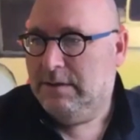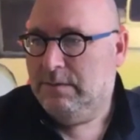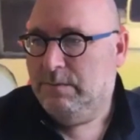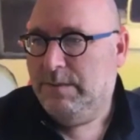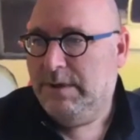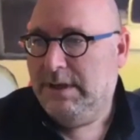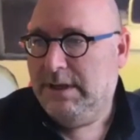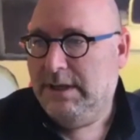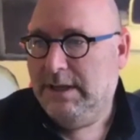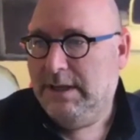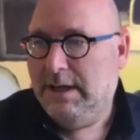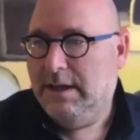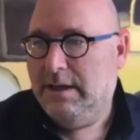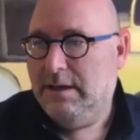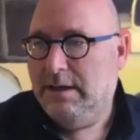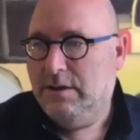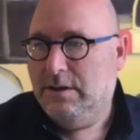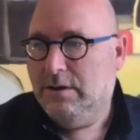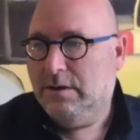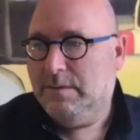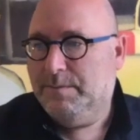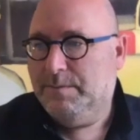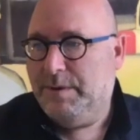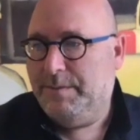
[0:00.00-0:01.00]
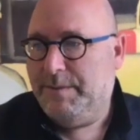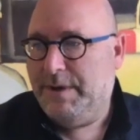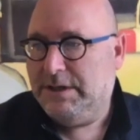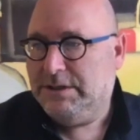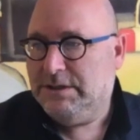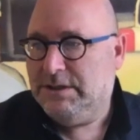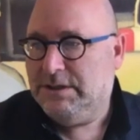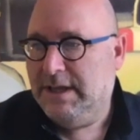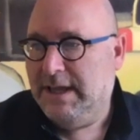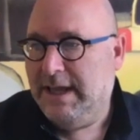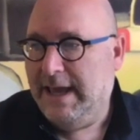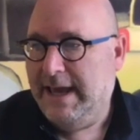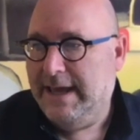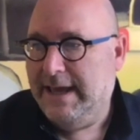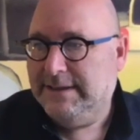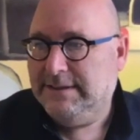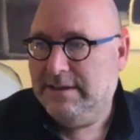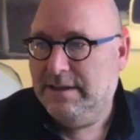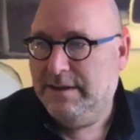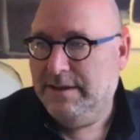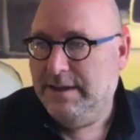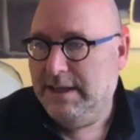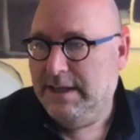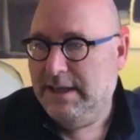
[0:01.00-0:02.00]
we look, Prabashini,
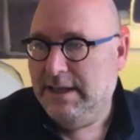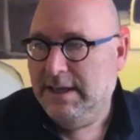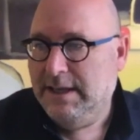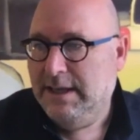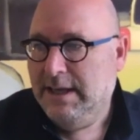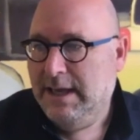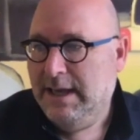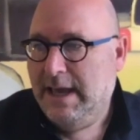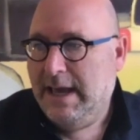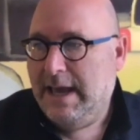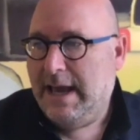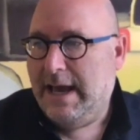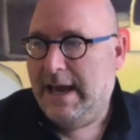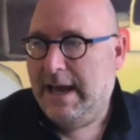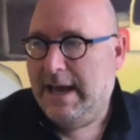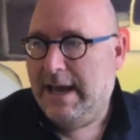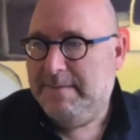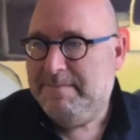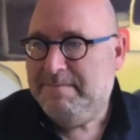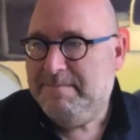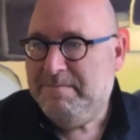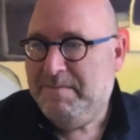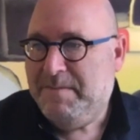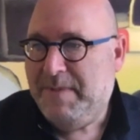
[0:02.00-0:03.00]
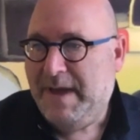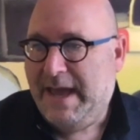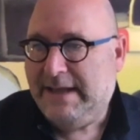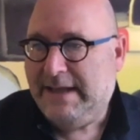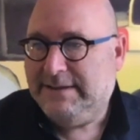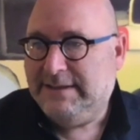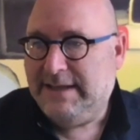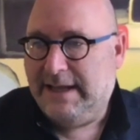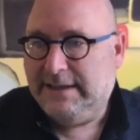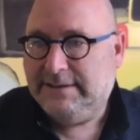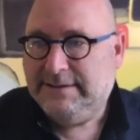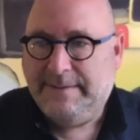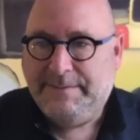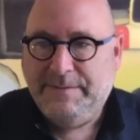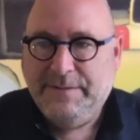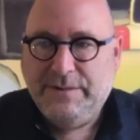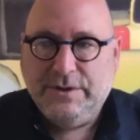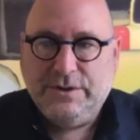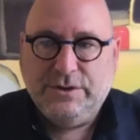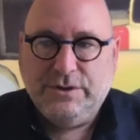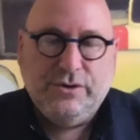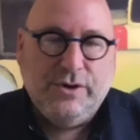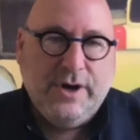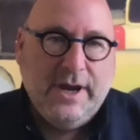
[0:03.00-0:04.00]
at some of
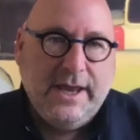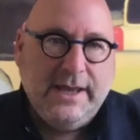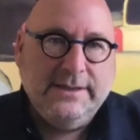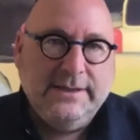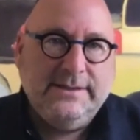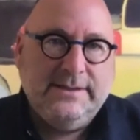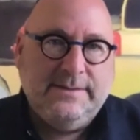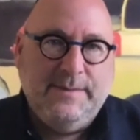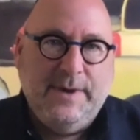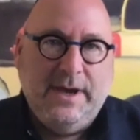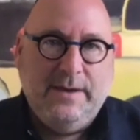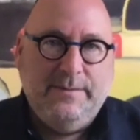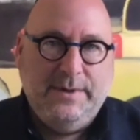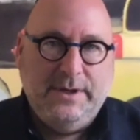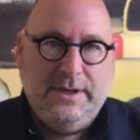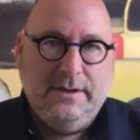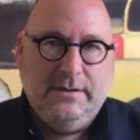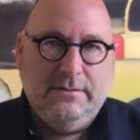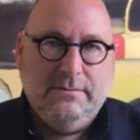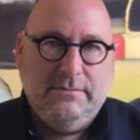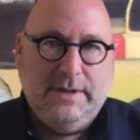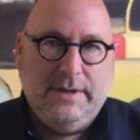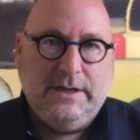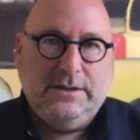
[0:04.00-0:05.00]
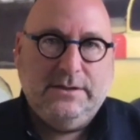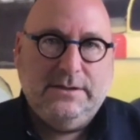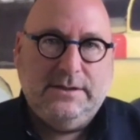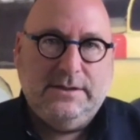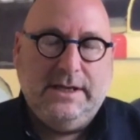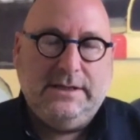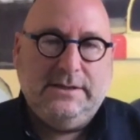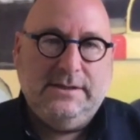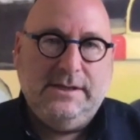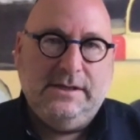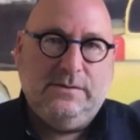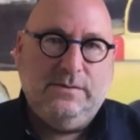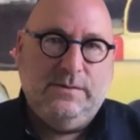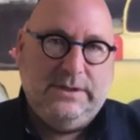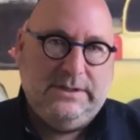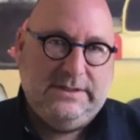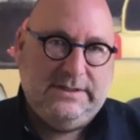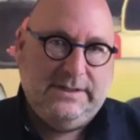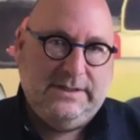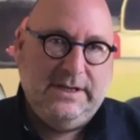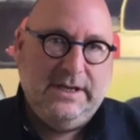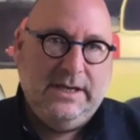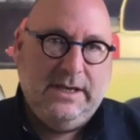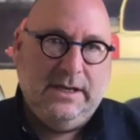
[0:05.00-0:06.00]
the trends maybe that we're
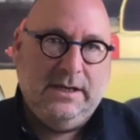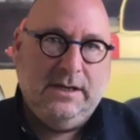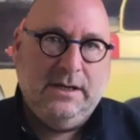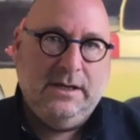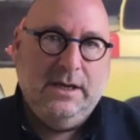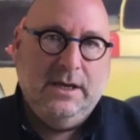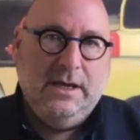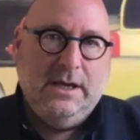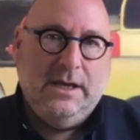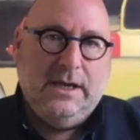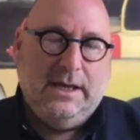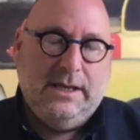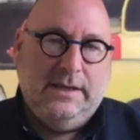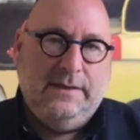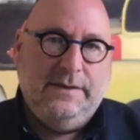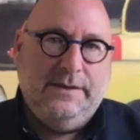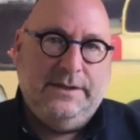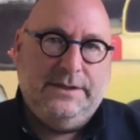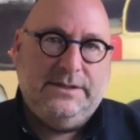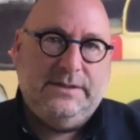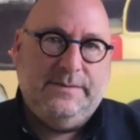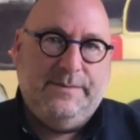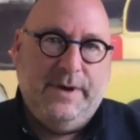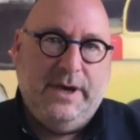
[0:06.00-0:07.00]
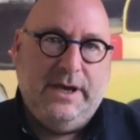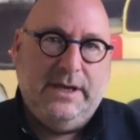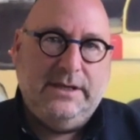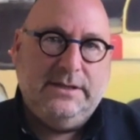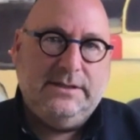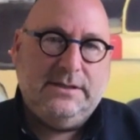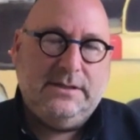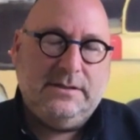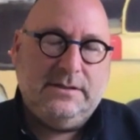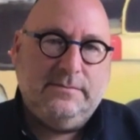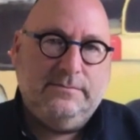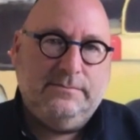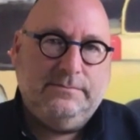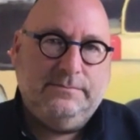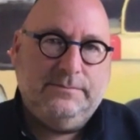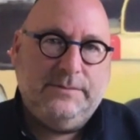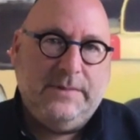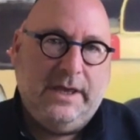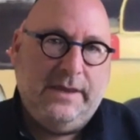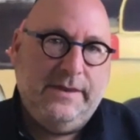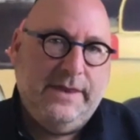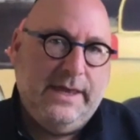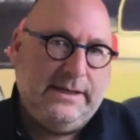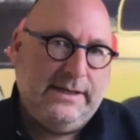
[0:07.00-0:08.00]
seeing in the space,
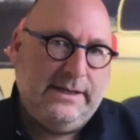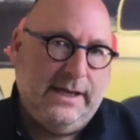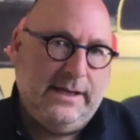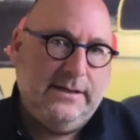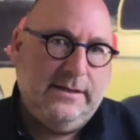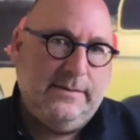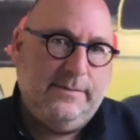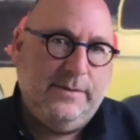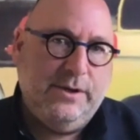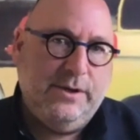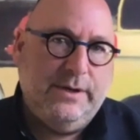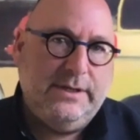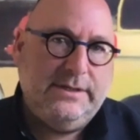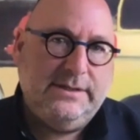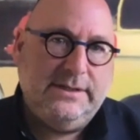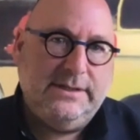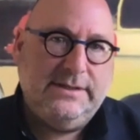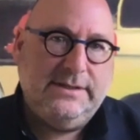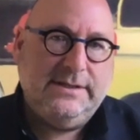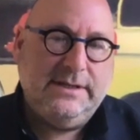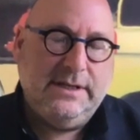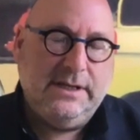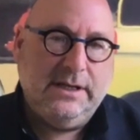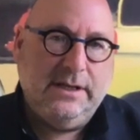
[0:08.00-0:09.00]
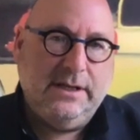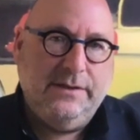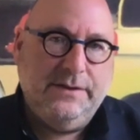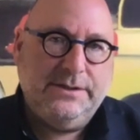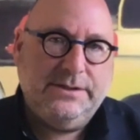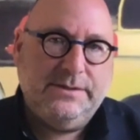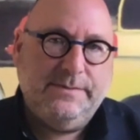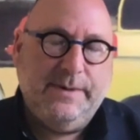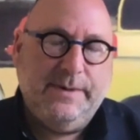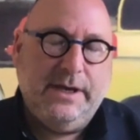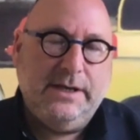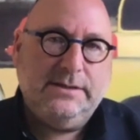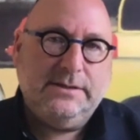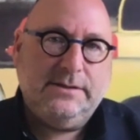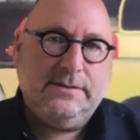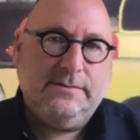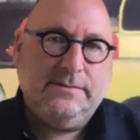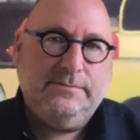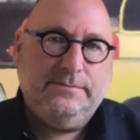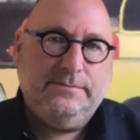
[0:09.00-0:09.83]
that AWS is seeing in the space?